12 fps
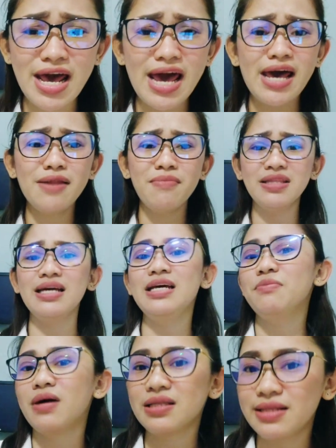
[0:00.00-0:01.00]
then
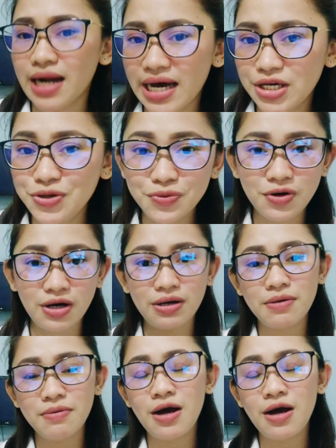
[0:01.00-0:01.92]
madaling mag-dry yung